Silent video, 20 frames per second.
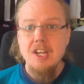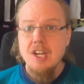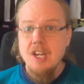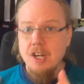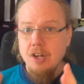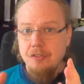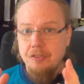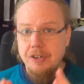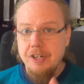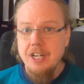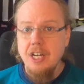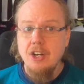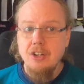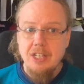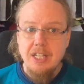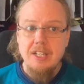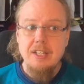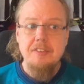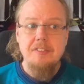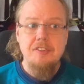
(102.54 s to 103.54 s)
For now,
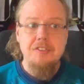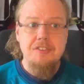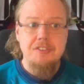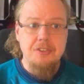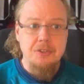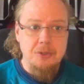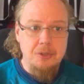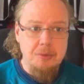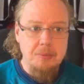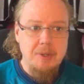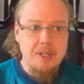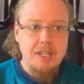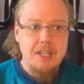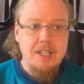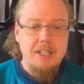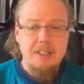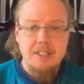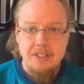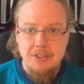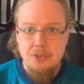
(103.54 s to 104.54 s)
let's assume
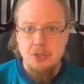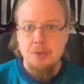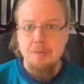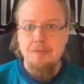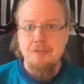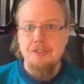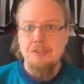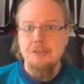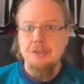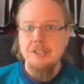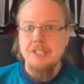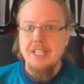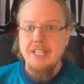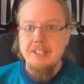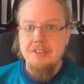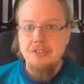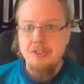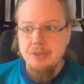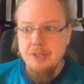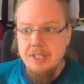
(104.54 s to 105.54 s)
the top four
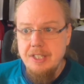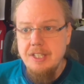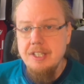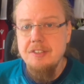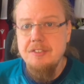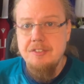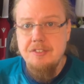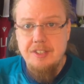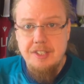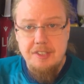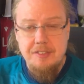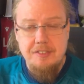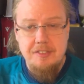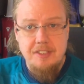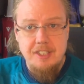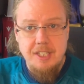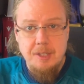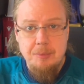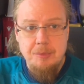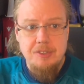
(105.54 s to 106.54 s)
gets you in. There are six
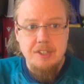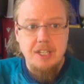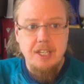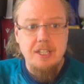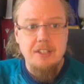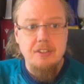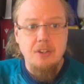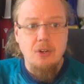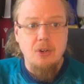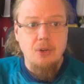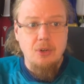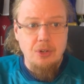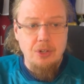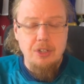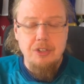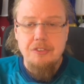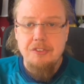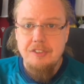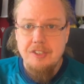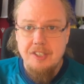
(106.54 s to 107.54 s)
teams, and
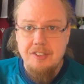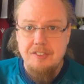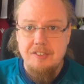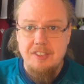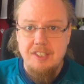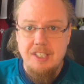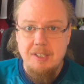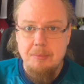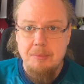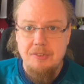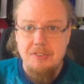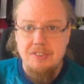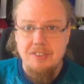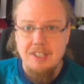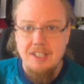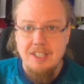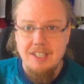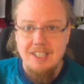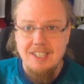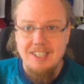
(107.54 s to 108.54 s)
all six teams
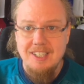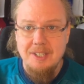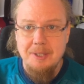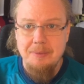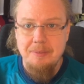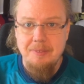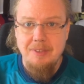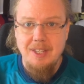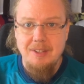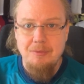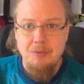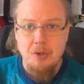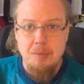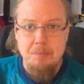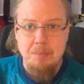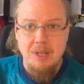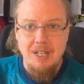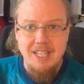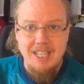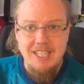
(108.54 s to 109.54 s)
uh,
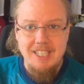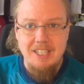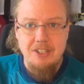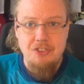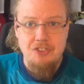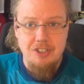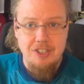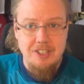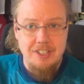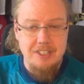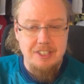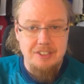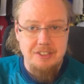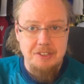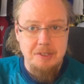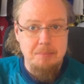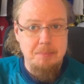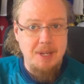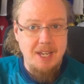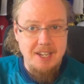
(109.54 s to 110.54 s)
were playing each other
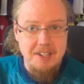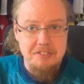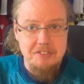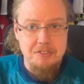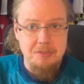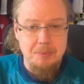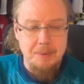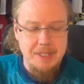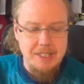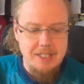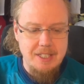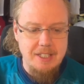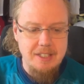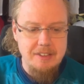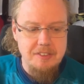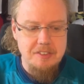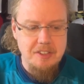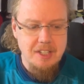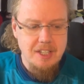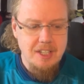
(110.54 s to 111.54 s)
on the past weekend